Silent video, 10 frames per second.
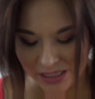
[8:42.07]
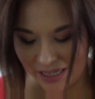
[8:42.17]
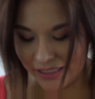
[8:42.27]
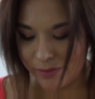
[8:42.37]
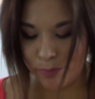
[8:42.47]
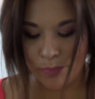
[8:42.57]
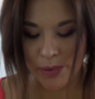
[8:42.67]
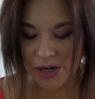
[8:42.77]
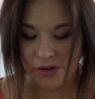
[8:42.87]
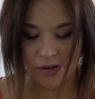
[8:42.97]
like
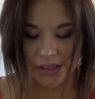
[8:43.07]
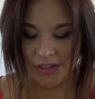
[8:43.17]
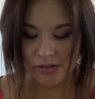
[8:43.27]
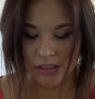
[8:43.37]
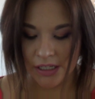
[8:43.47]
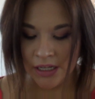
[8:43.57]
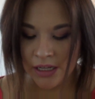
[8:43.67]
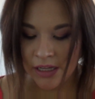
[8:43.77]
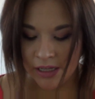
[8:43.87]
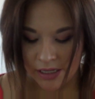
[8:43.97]
butter, literally.
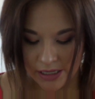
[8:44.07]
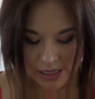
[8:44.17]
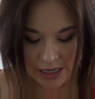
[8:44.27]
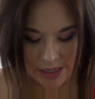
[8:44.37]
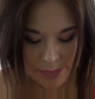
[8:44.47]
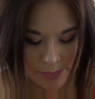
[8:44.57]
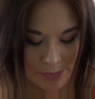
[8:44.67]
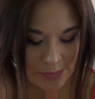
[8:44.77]
One